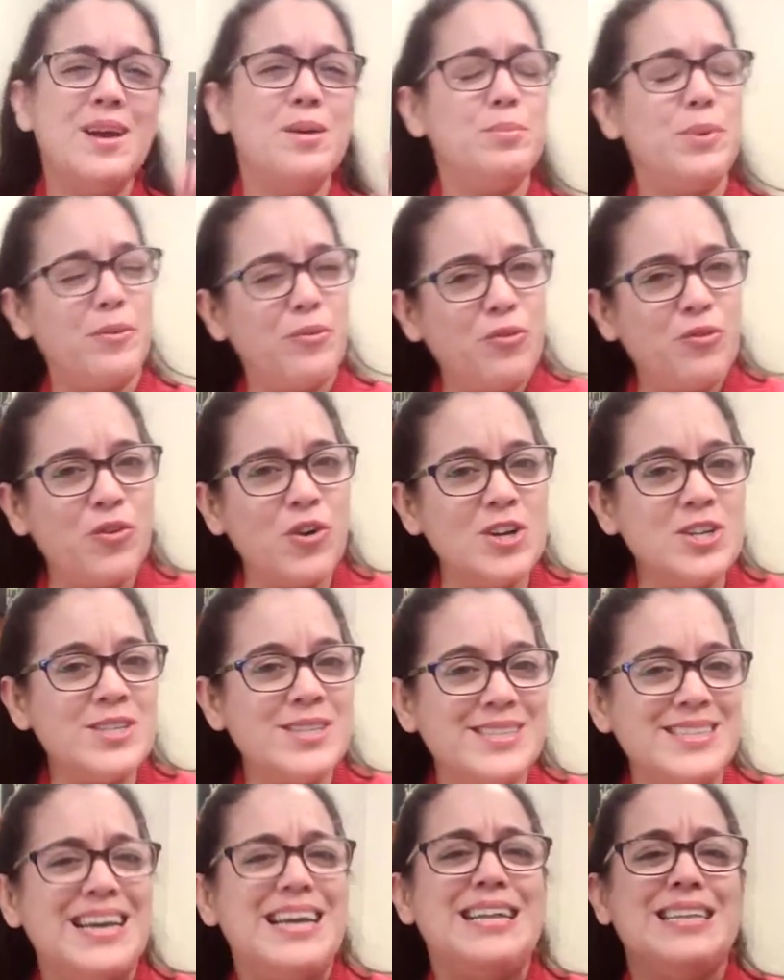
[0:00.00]
But
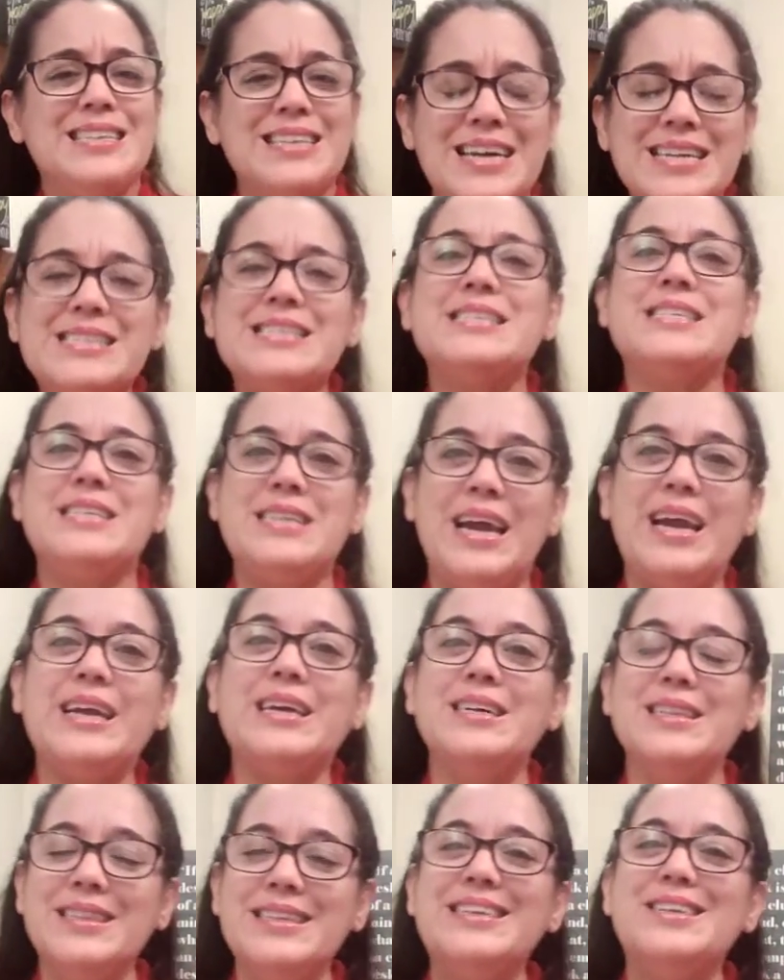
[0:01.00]
first, let's take
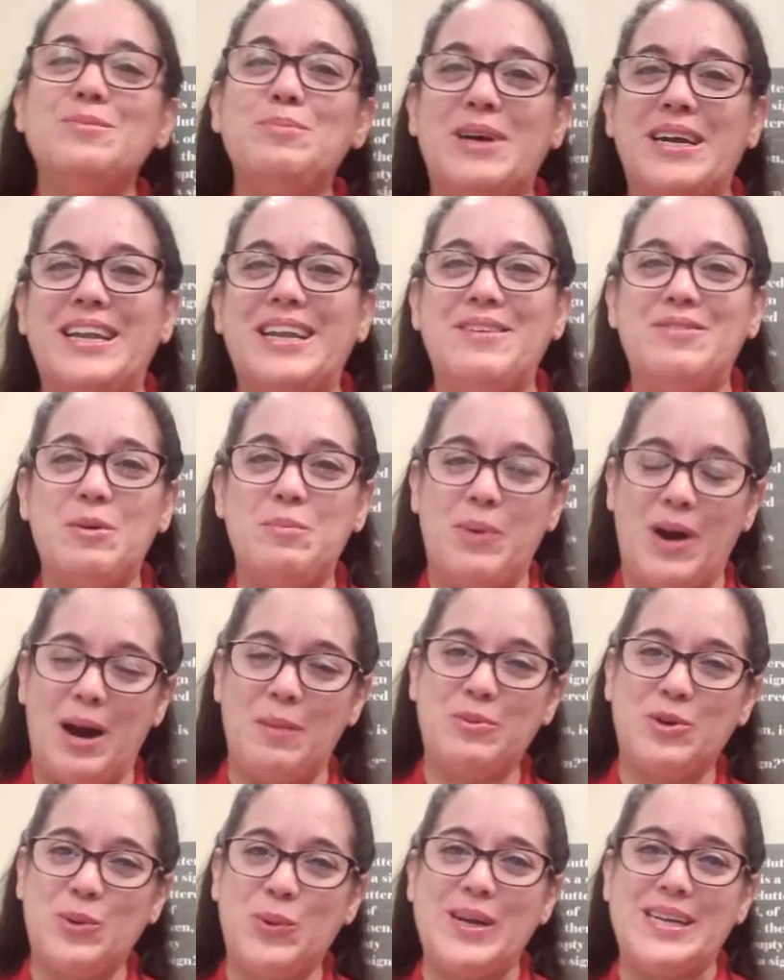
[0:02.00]
a little bit of a
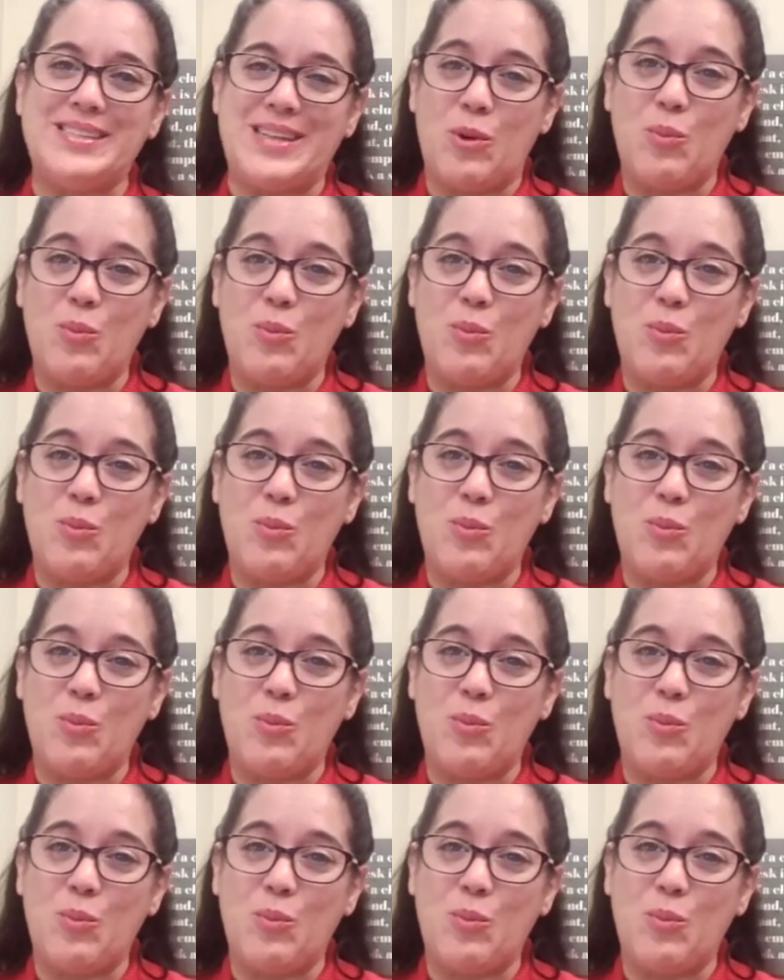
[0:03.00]
pop quiz.